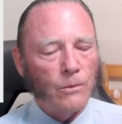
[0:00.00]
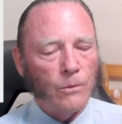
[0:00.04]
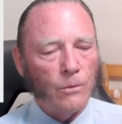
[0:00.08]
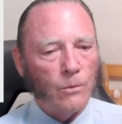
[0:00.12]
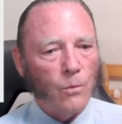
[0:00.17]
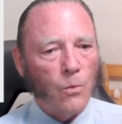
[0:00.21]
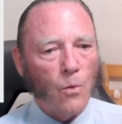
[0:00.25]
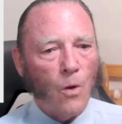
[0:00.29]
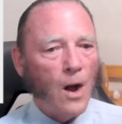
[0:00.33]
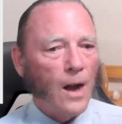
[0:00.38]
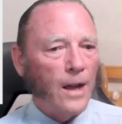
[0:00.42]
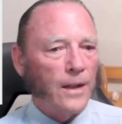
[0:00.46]

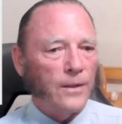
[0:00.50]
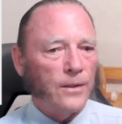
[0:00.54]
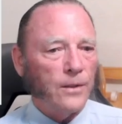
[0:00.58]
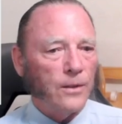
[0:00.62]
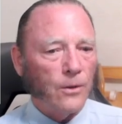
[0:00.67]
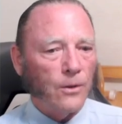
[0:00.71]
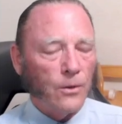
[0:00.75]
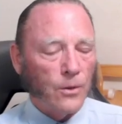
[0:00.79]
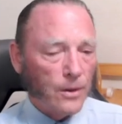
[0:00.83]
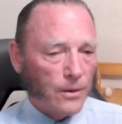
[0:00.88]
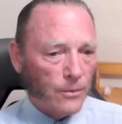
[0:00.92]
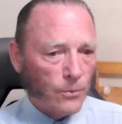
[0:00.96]
want
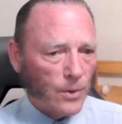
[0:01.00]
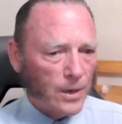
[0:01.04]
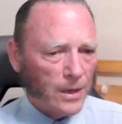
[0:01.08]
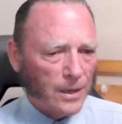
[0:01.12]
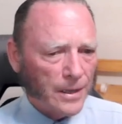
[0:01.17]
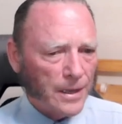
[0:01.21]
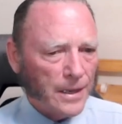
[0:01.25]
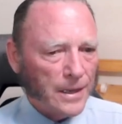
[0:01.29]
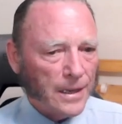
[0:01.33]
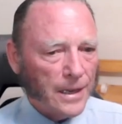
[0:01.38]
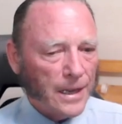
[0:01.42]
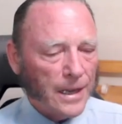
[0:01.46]
or
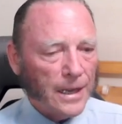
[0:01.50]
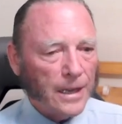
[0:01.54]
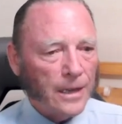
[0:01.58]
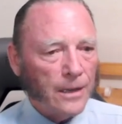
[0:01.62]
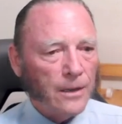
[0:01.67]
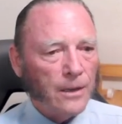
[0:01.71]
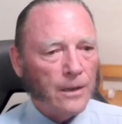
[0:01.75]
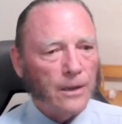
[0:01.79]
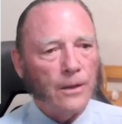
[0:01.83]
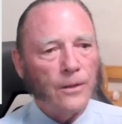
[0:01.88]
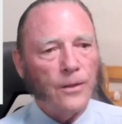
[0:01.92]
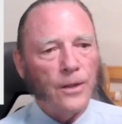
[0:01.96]
really
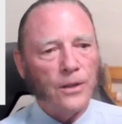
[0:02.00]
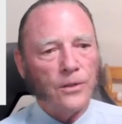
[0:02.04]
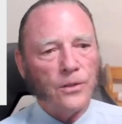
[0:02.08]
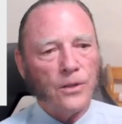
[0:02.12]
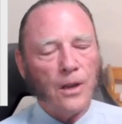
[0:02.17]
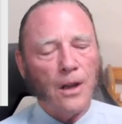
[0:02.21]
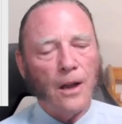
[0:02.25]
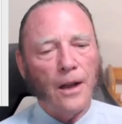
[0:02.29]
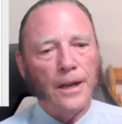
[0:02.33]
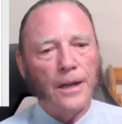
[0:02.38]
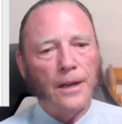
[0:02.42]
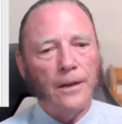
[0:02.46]
need this
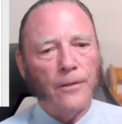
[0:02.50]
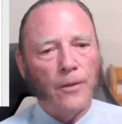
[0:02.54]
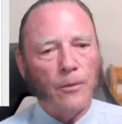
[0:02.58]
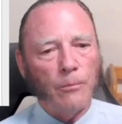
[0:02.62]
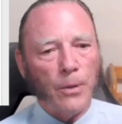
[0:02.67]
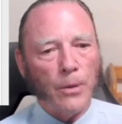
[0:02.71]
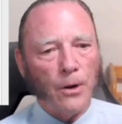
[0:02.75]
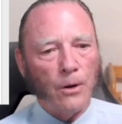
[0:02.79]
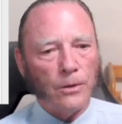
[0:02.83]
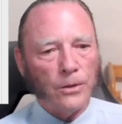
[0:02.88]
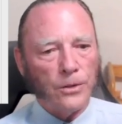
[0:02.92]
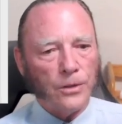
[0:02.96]
kind of
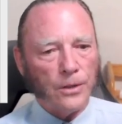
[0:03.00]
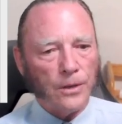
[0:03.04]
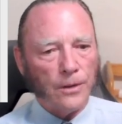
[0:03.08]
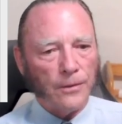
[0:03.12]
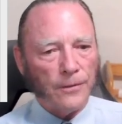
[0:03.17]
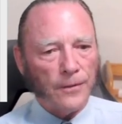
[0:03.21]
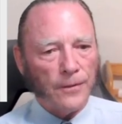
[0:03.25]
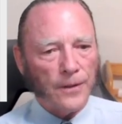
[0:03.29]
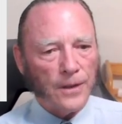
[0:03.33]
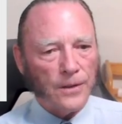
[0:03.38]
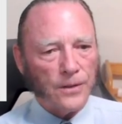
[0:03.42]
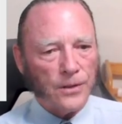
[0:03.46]
approach to
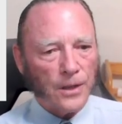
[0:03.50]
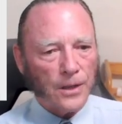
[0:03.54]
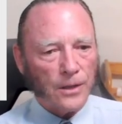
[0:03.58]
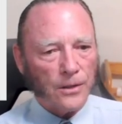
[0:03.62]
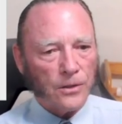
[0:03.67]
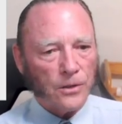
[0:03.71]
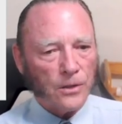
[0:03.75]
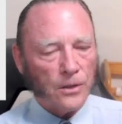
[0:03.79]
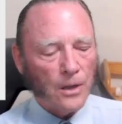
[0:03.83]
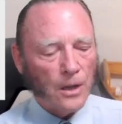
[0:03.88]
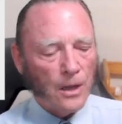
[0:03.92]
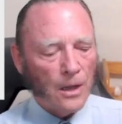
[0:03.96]
physics.